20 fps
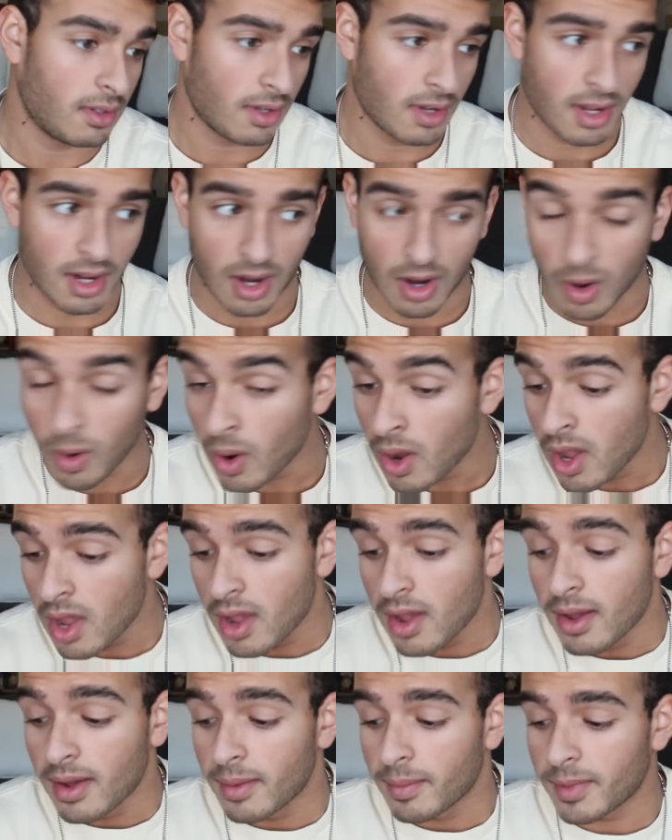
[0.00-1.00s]
you know,
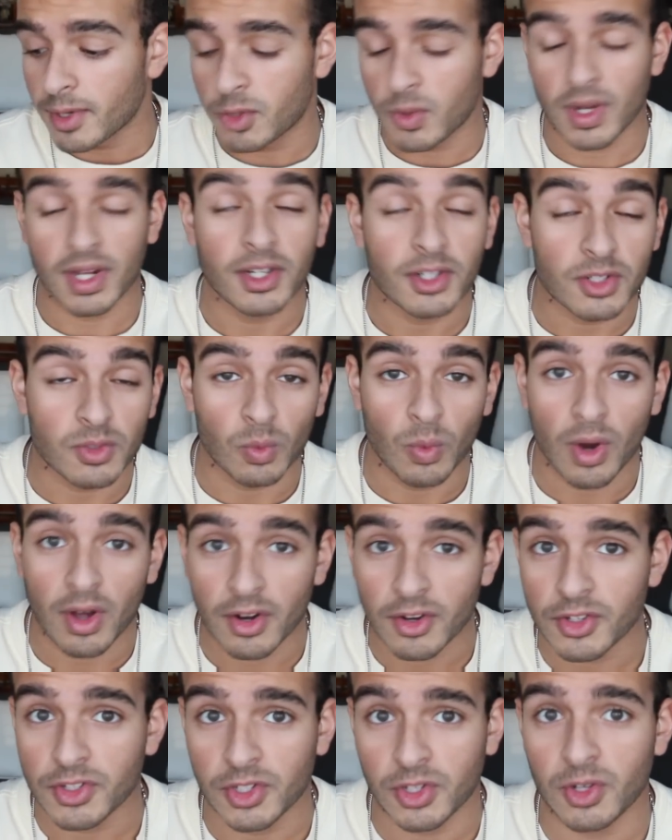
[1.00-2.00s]
between
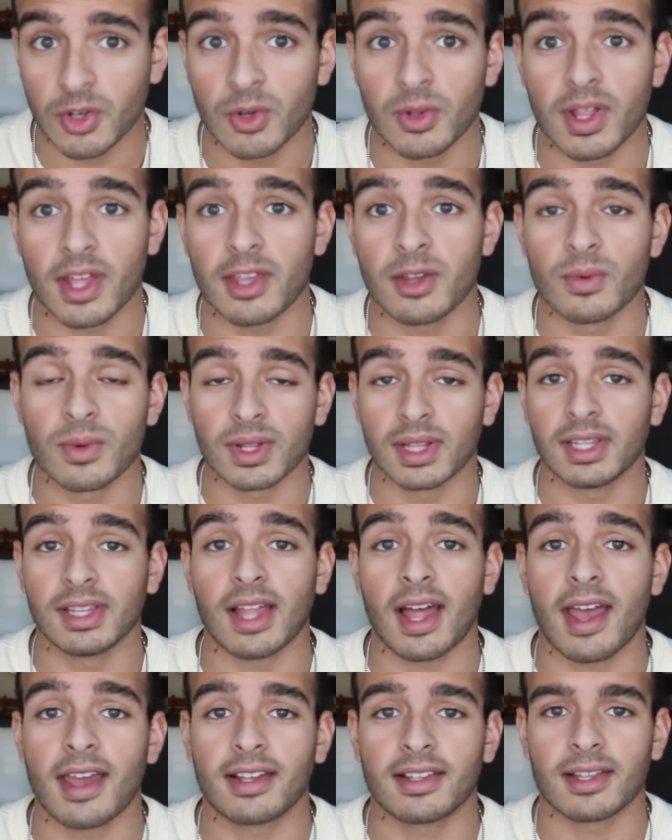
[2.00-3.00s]
1 or 2 that you really
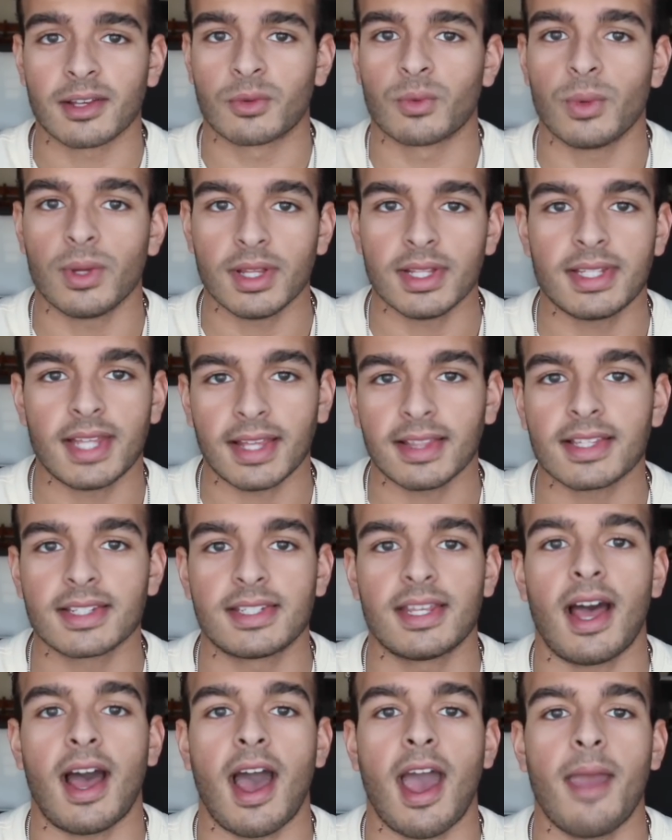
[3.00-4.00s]
like really take the
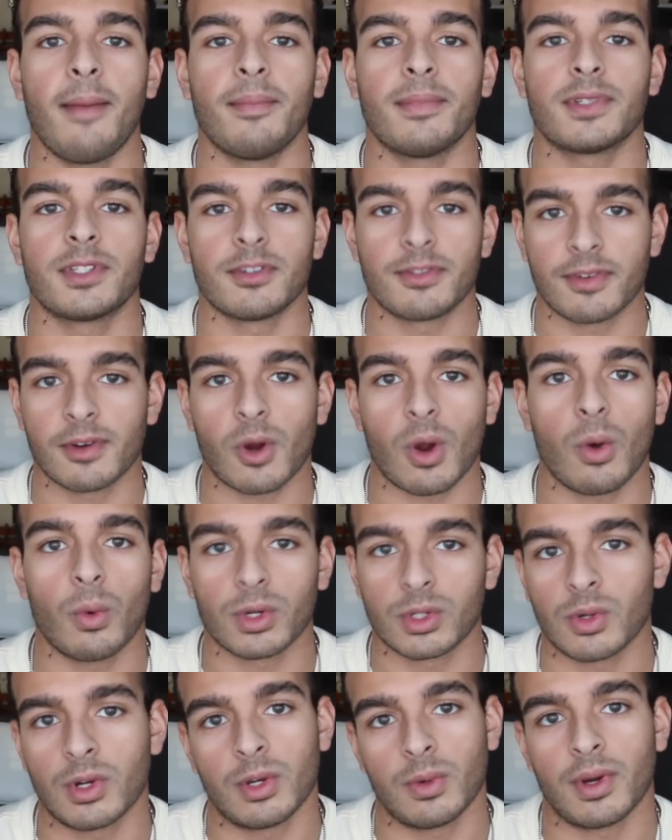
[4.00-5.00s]
time to figure out
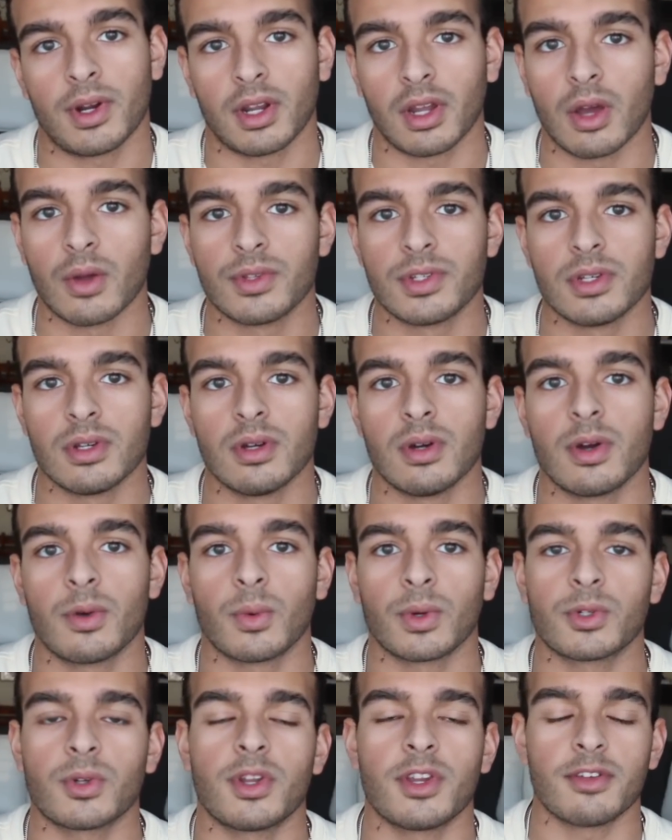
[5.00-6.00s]
which one you want to go to
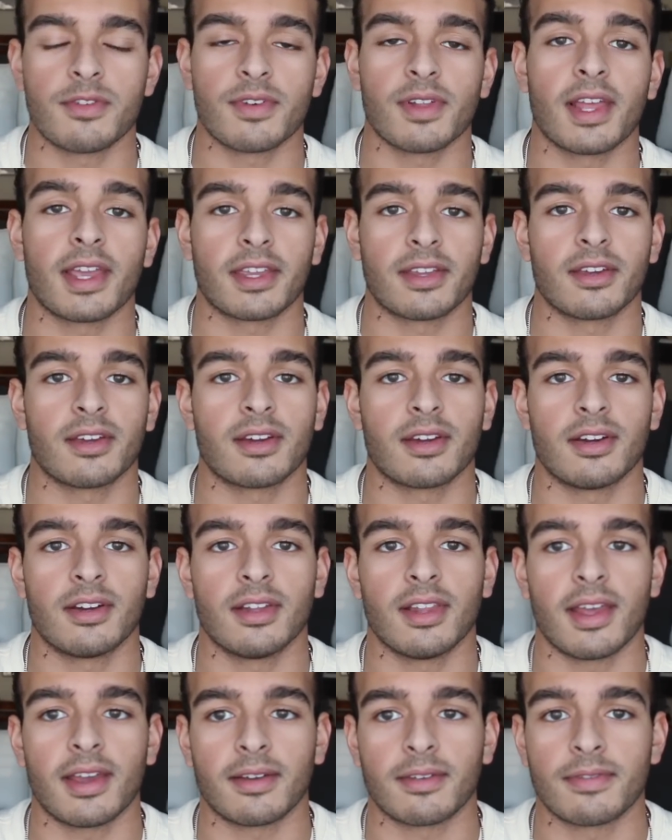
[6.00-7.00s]
and which one you feel like you're gonna
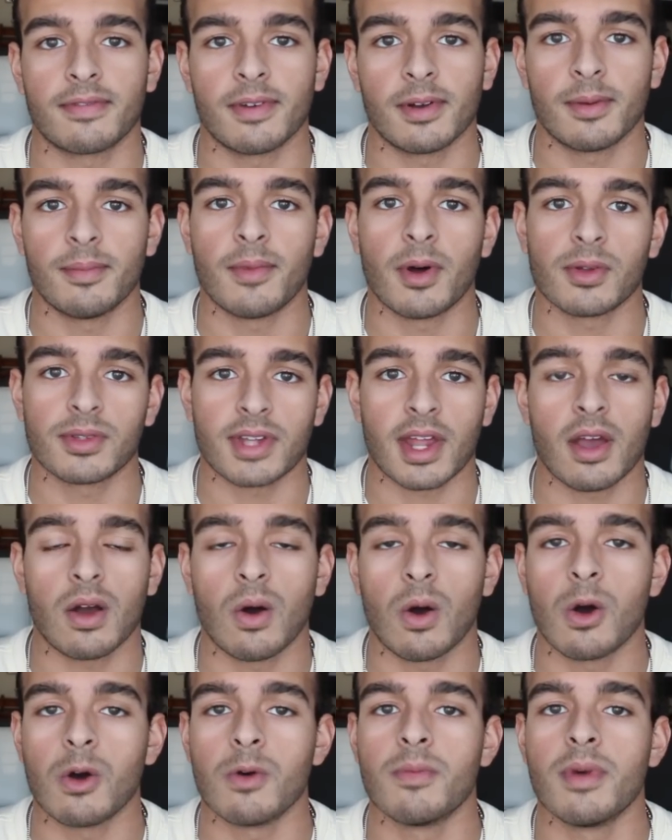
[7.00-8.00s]
like feel most at
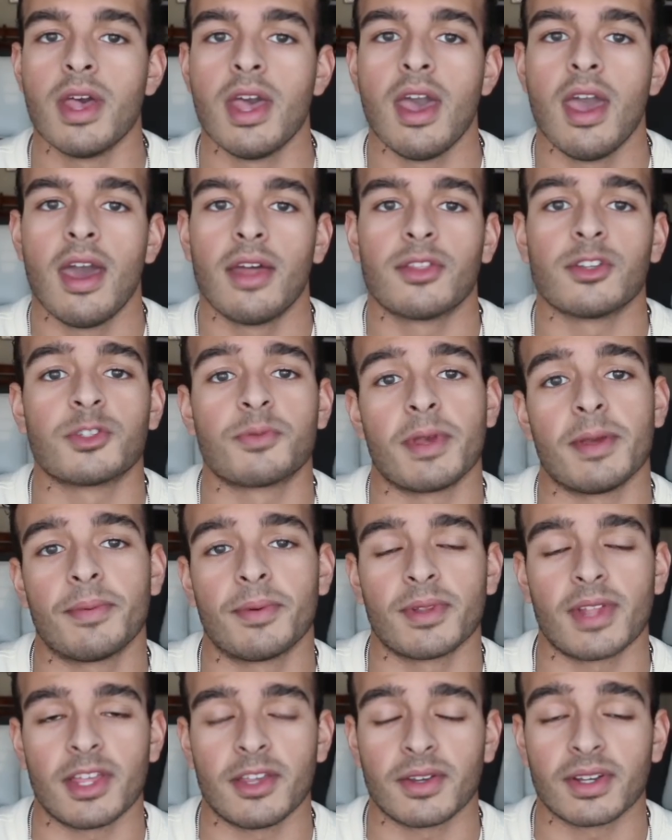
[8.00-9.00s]
home. Those
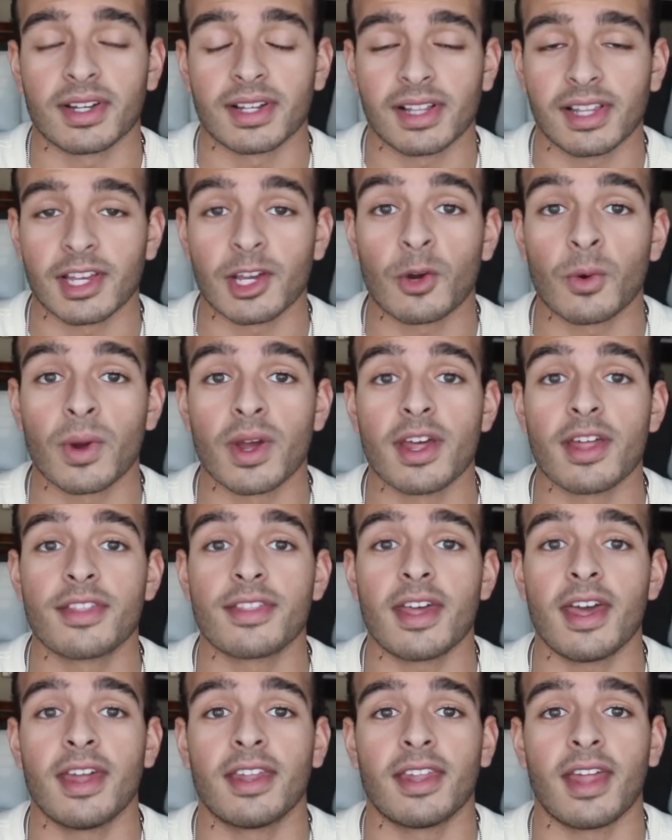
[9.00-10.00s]
people that you can click
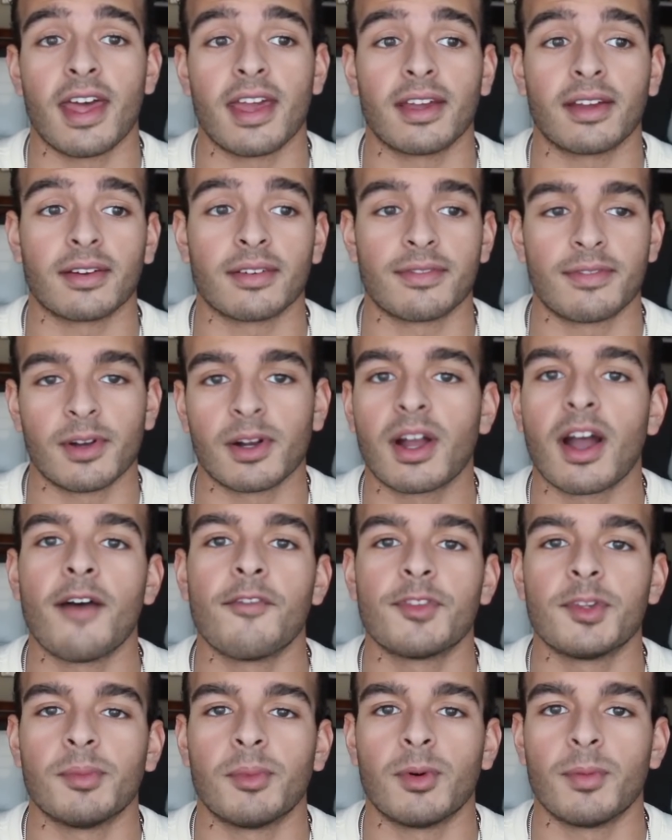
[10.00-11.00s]
with and like feel
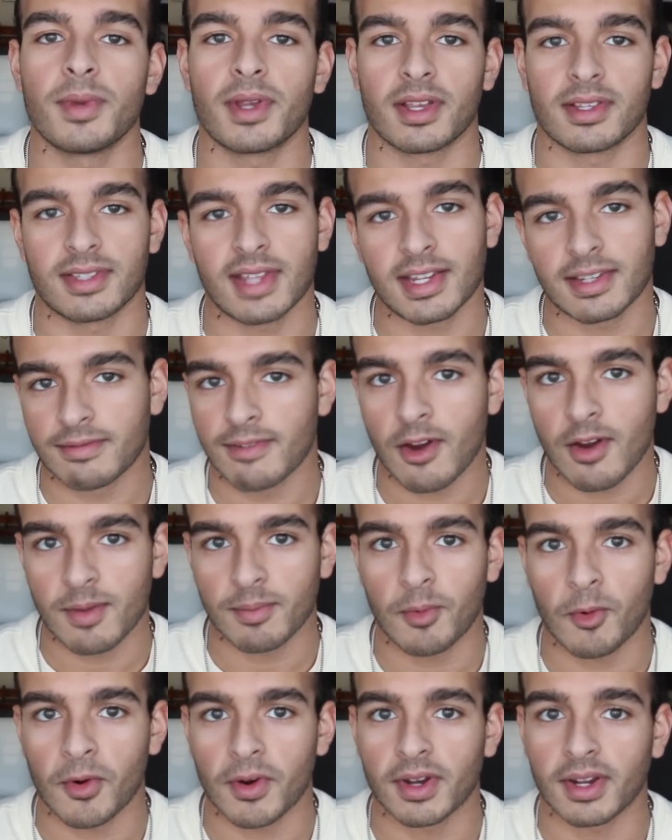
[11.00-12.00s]
comfortable, because that's very
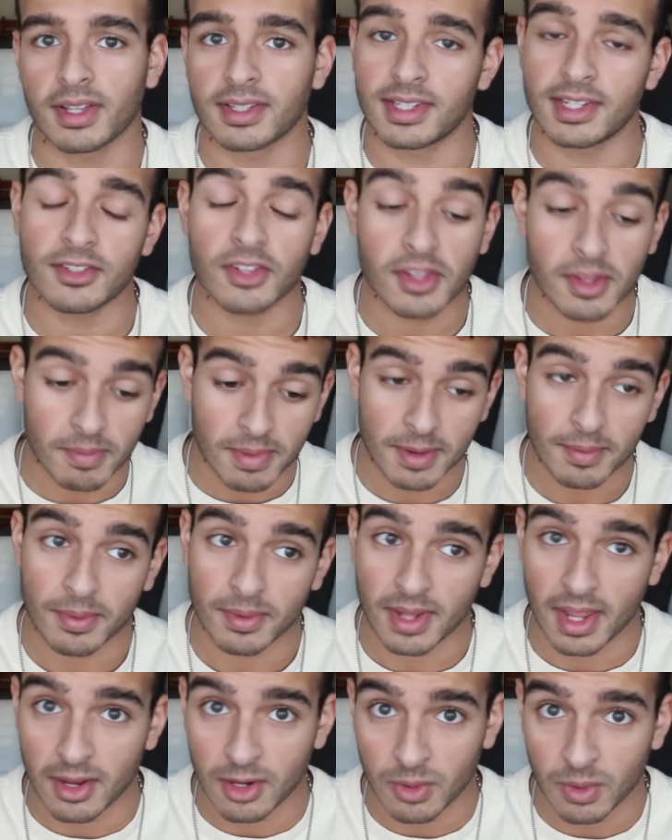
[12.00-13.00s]
important, because these are the
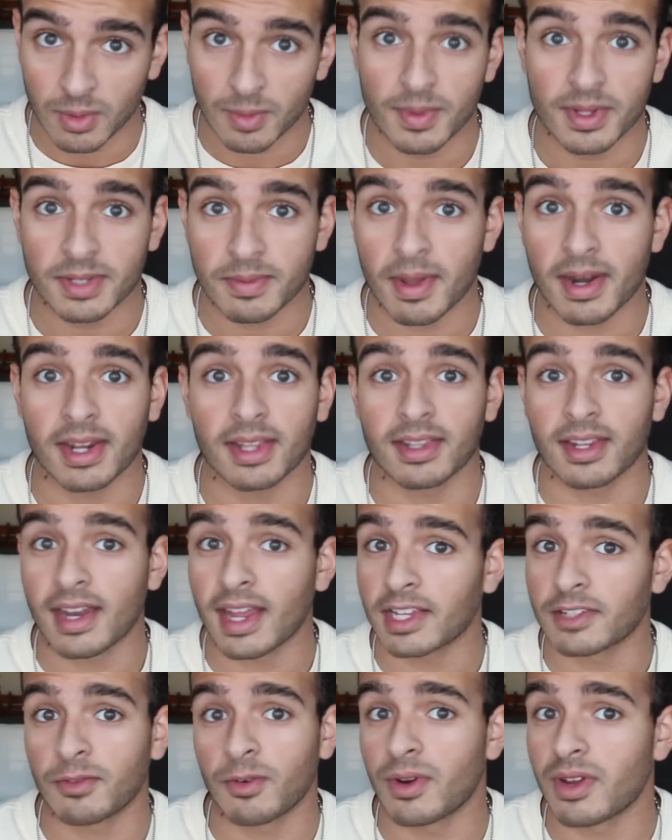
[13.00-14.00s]
people that you will be spending the
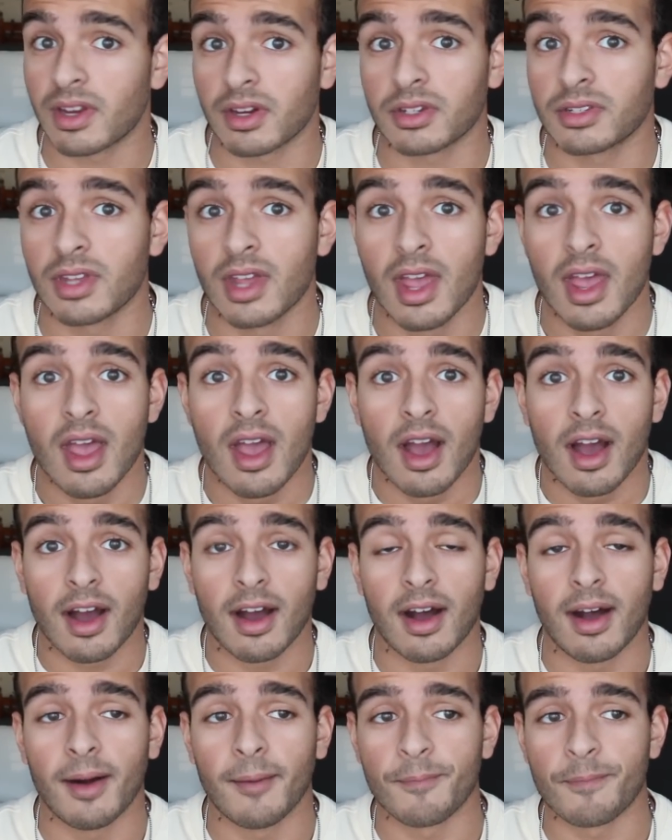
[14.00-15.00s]
next 4 years,
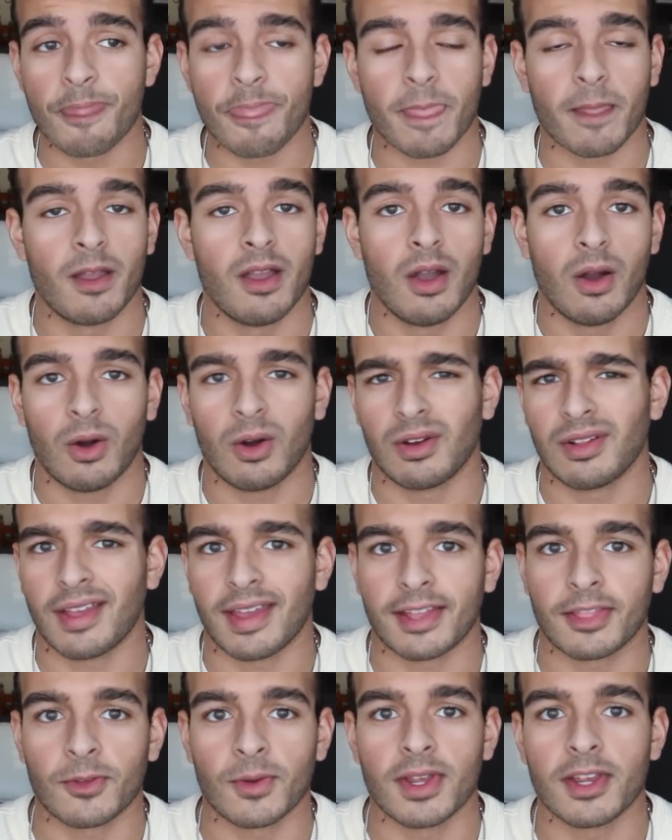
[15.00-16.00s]
or
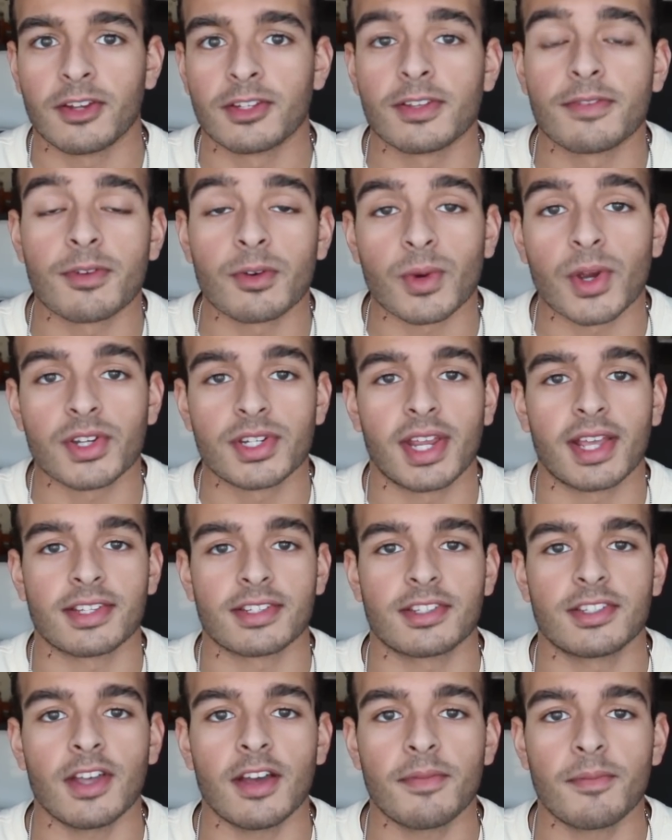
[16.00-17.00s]
like 3 years if you're rushing as
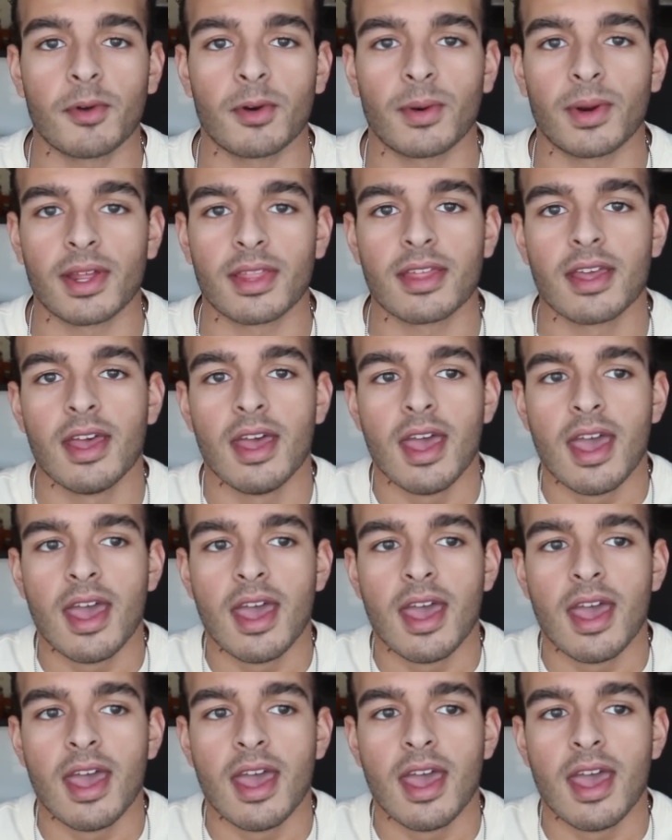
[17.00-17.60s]
a sophomore with.